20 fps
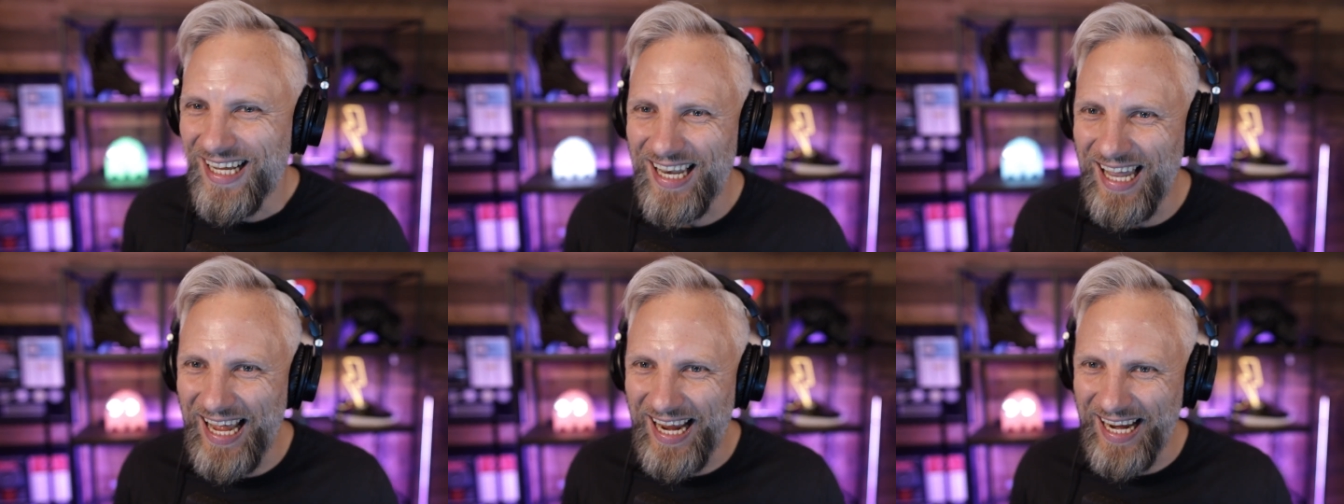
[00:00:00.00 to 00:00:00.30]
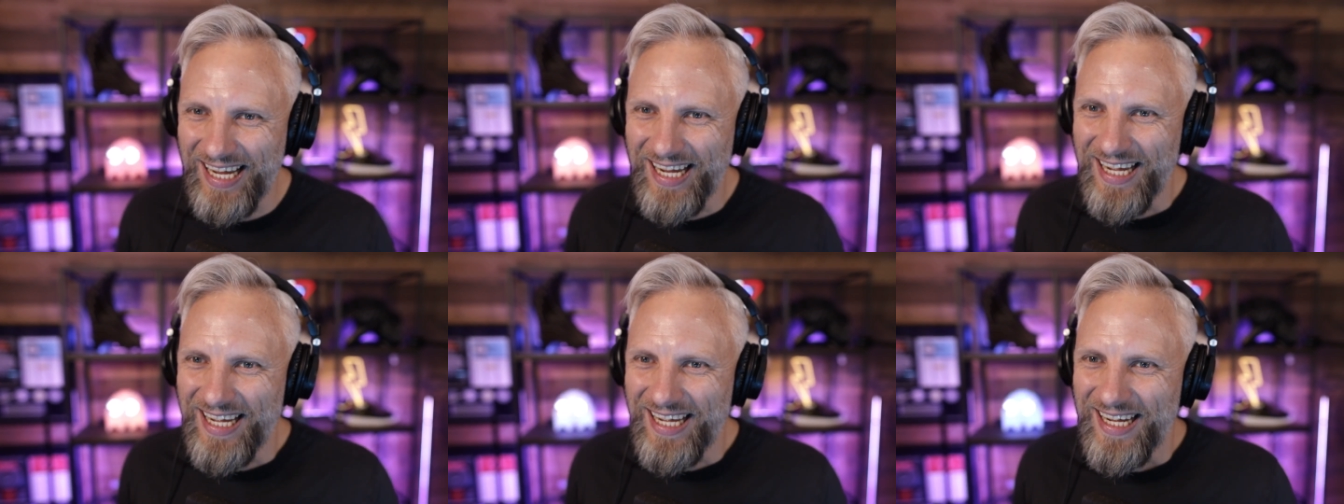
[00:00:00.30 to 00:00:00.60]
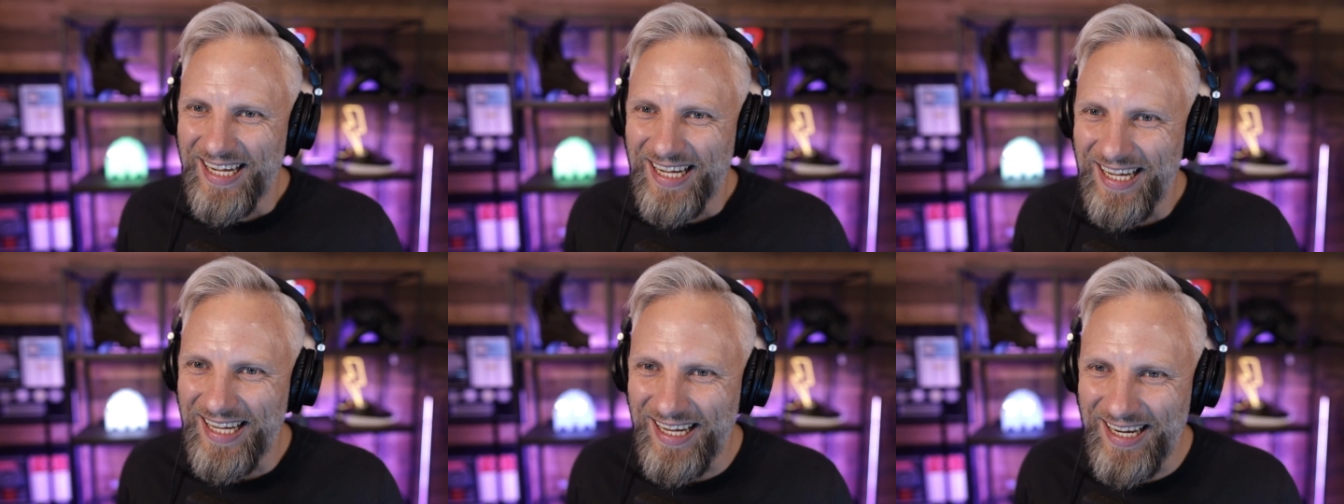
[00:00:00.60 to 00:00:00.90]
Like
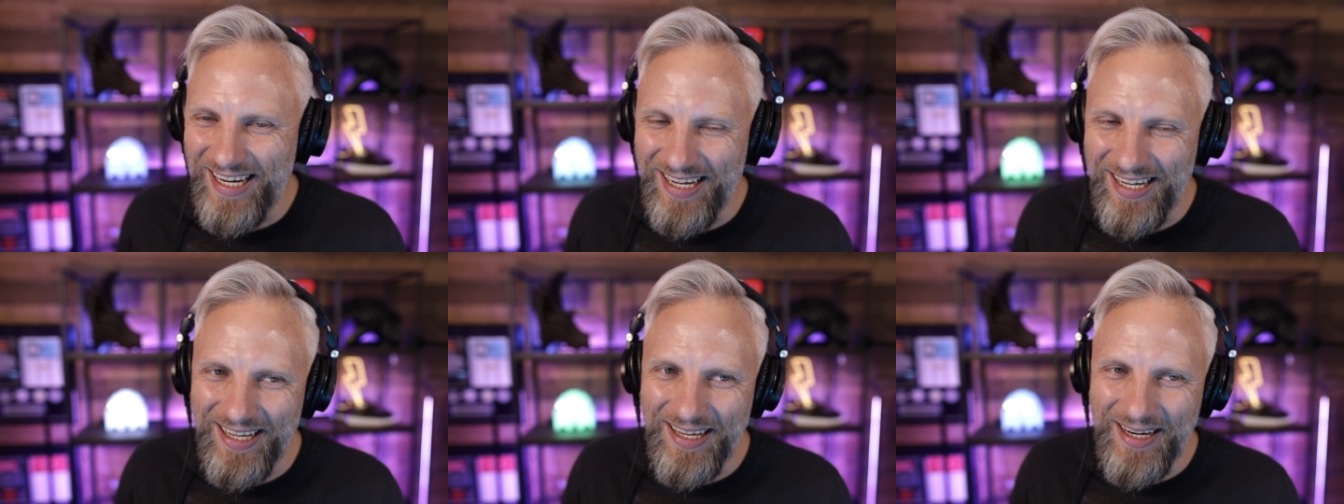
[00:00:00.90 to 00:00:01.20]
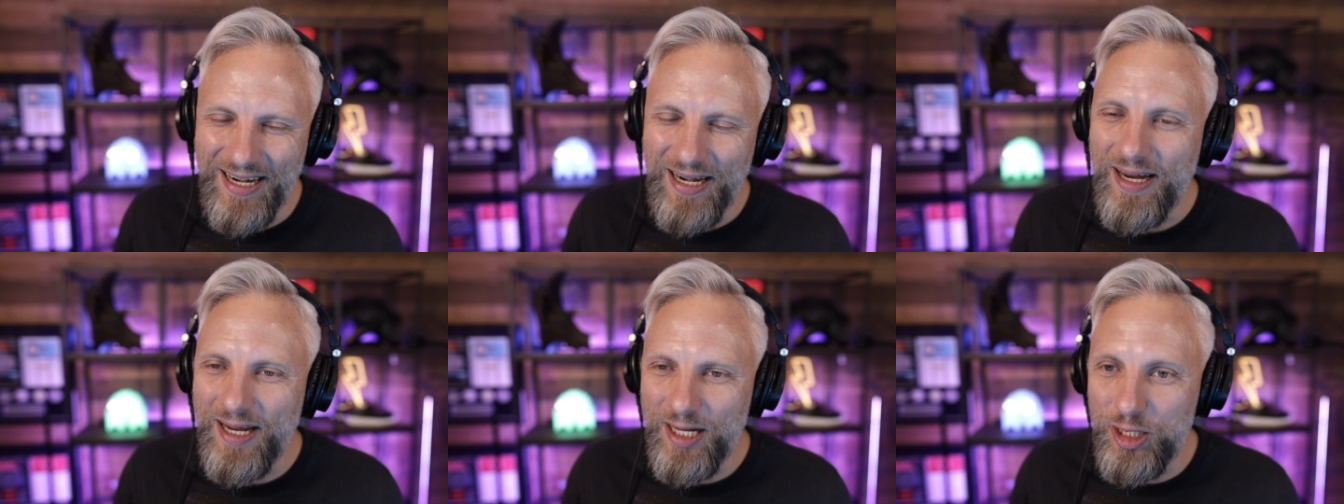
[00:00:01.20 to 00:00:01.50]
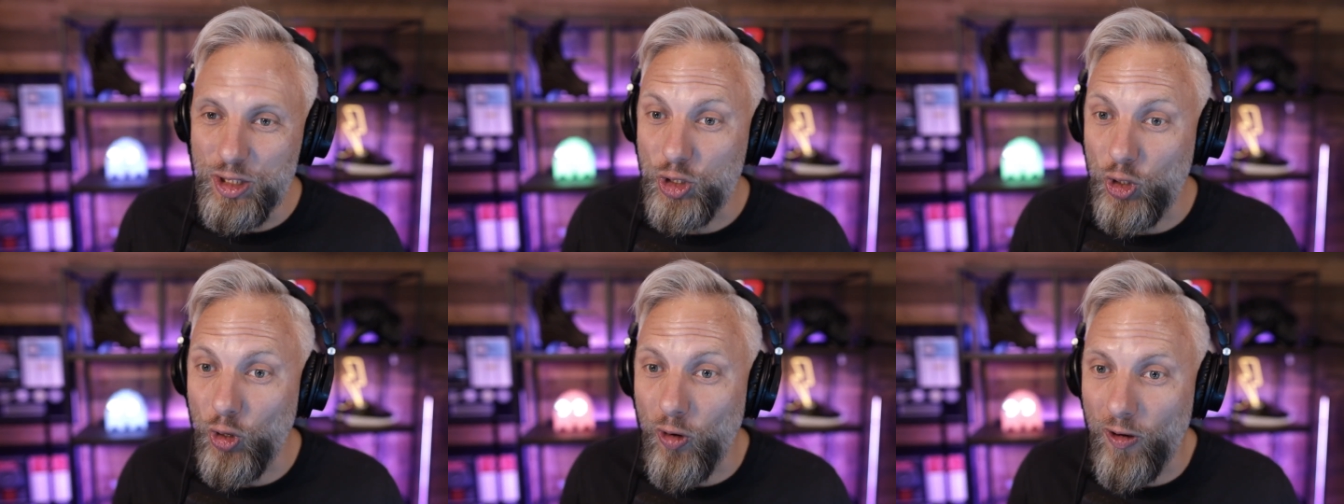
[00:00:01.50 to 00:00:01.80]
in
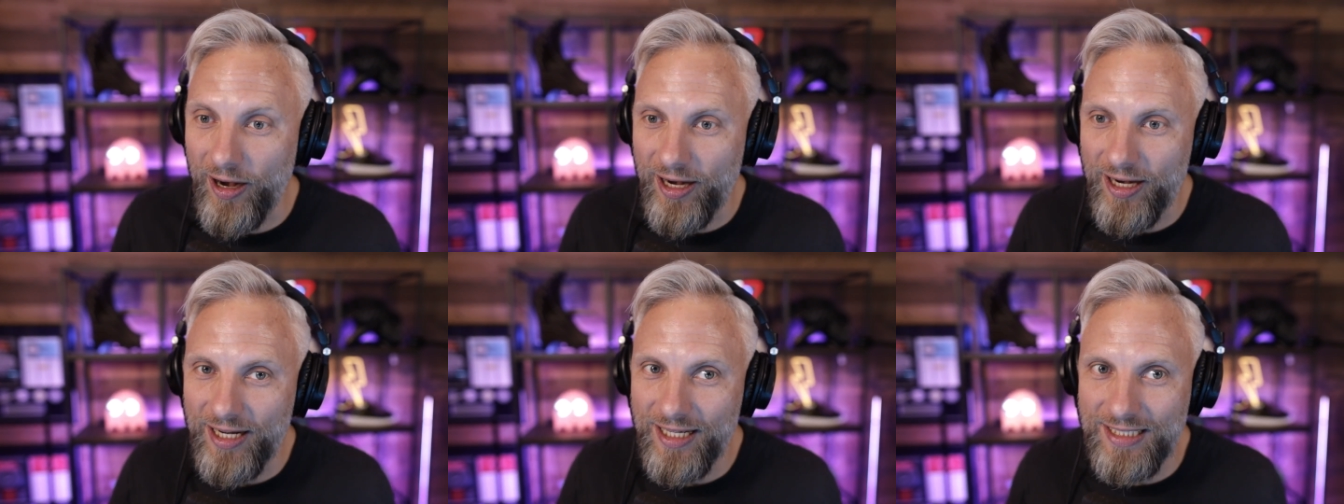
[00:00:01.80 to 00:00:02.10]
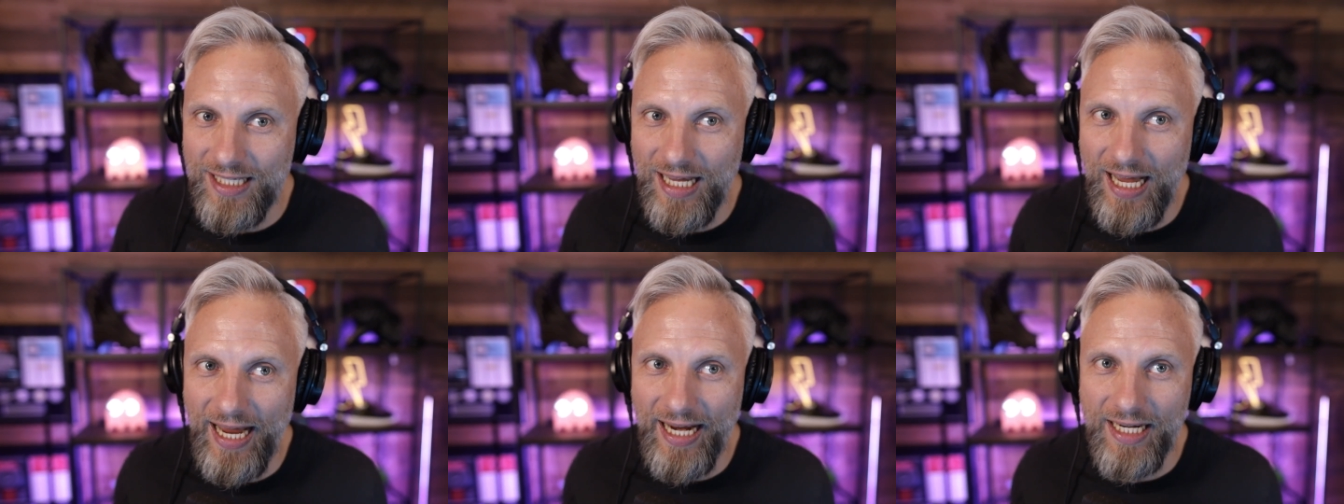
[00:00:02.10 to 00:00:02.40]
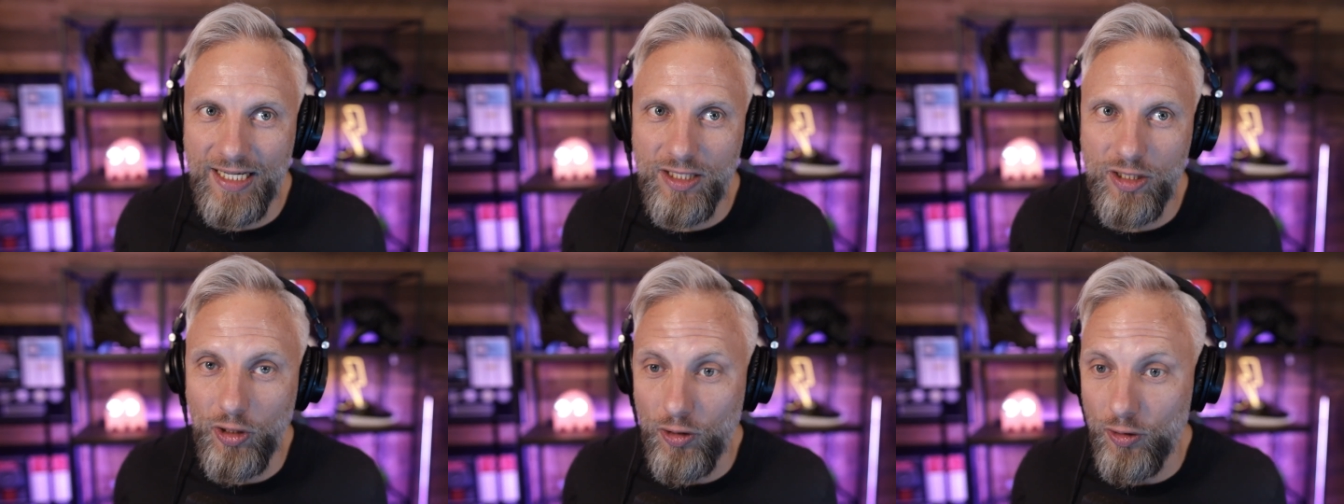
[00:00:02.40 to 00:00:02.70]
short, it's
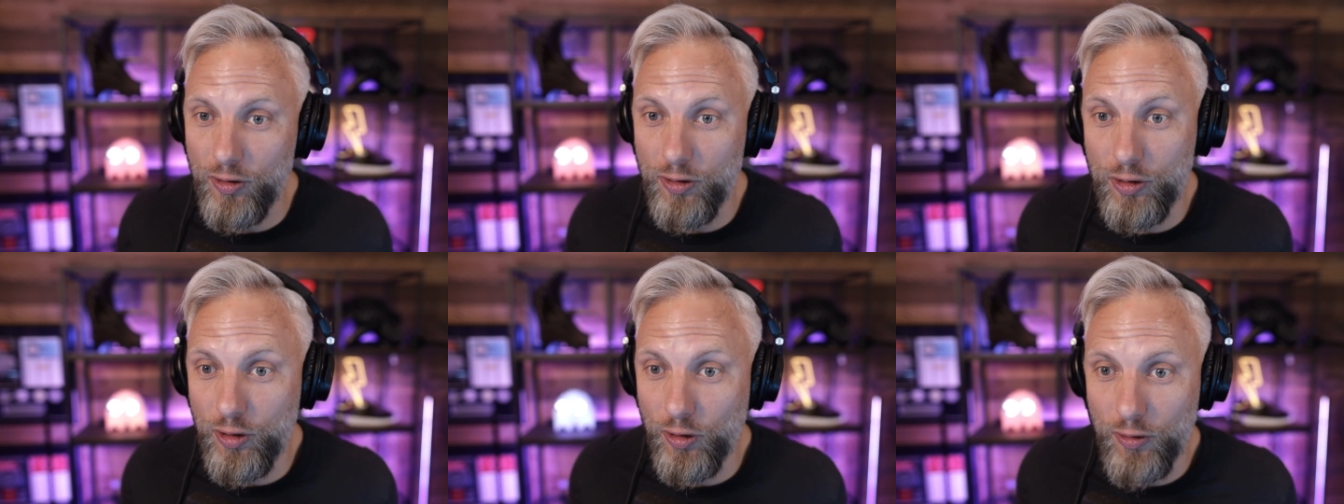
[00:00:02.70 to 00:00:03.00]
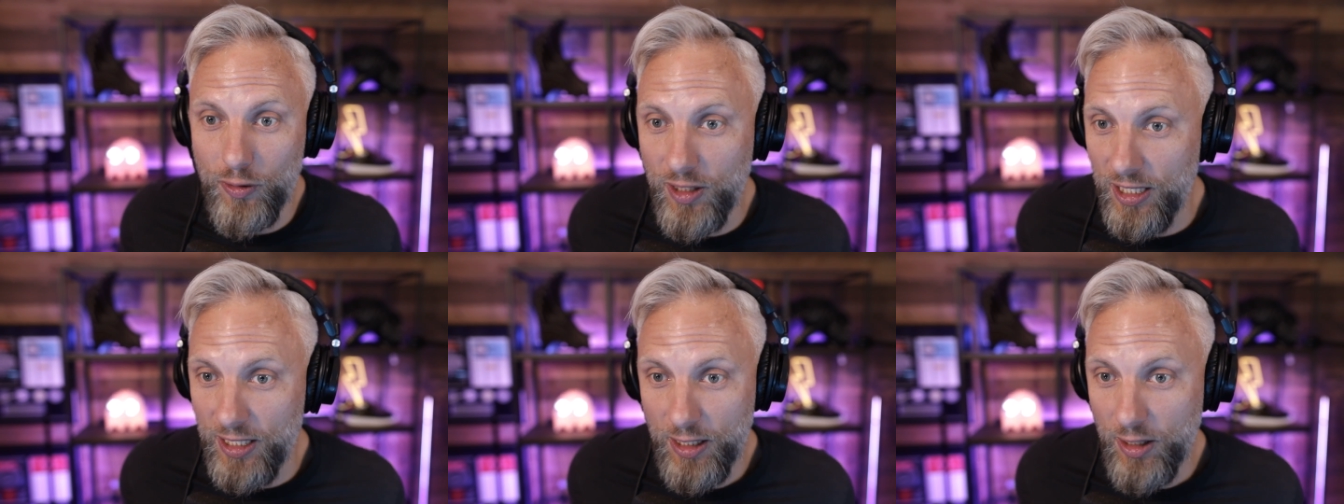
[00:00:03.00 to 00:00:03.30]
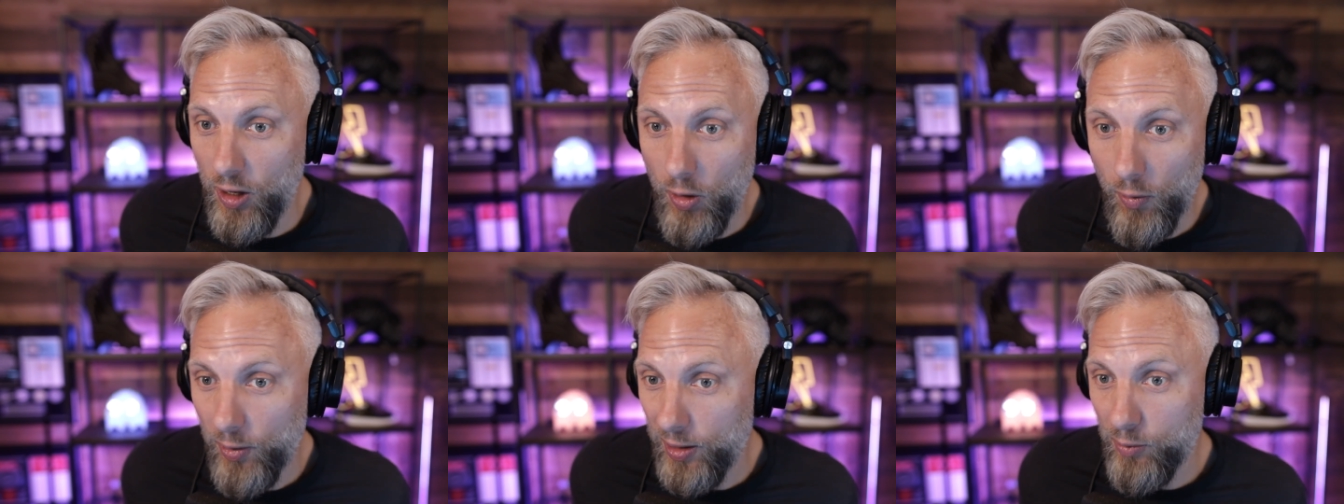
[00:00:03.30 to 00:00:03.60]
like, dude didn't
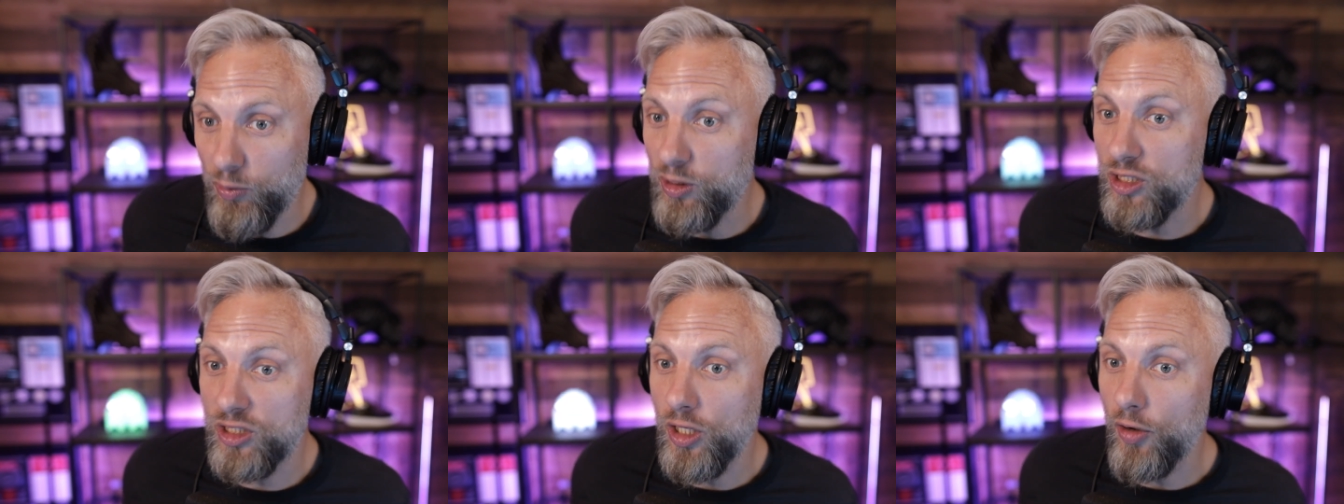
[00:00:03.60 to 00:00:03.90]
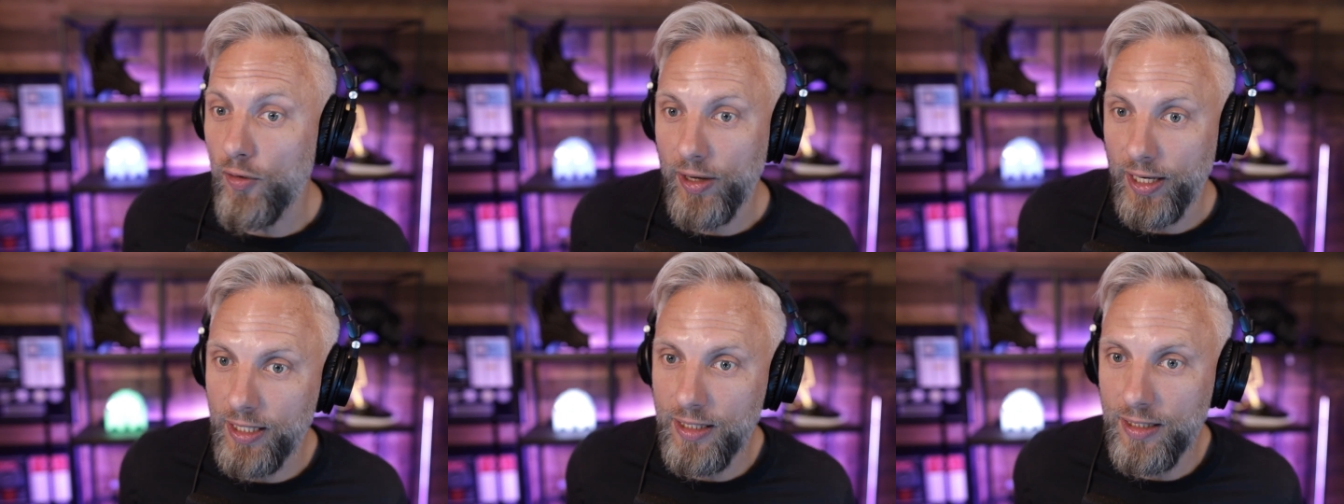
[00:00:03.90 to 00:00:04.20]
know what he was doing.